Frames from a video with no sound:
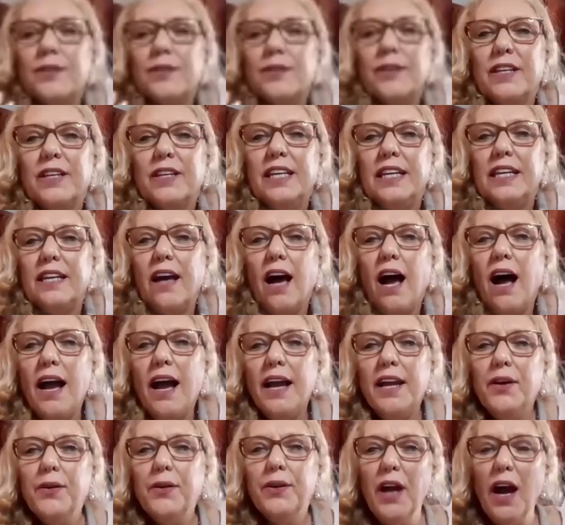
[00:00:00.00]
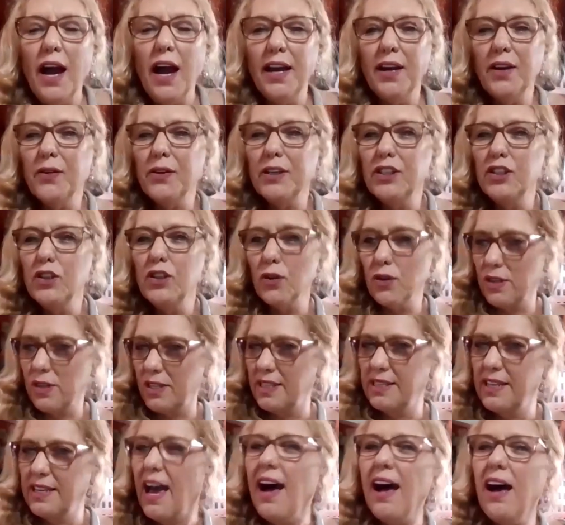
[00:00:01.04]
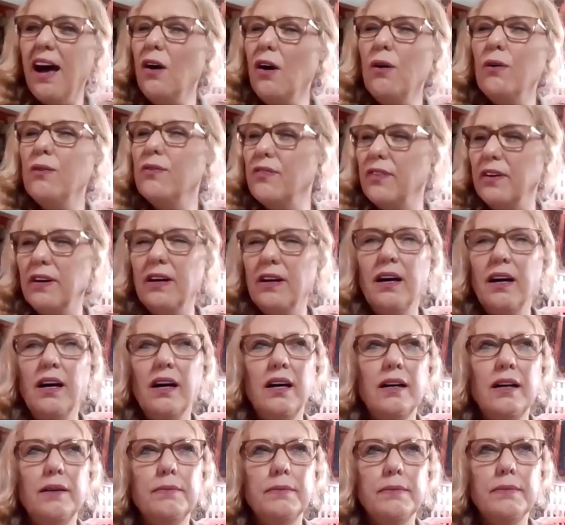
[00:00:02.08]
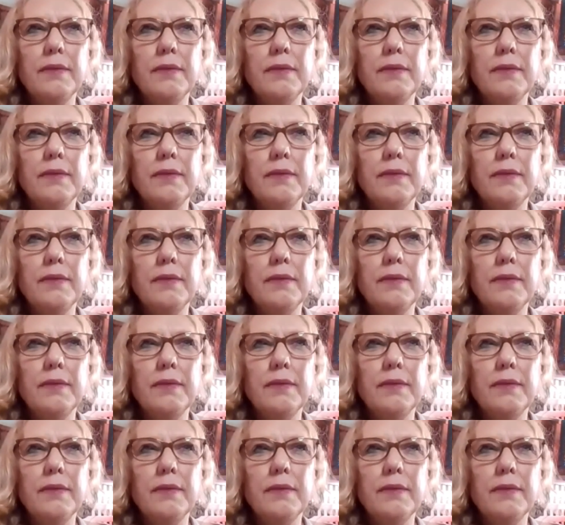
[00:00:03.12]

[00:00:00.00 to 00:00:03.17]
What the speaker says: get higher and higher in yourself, but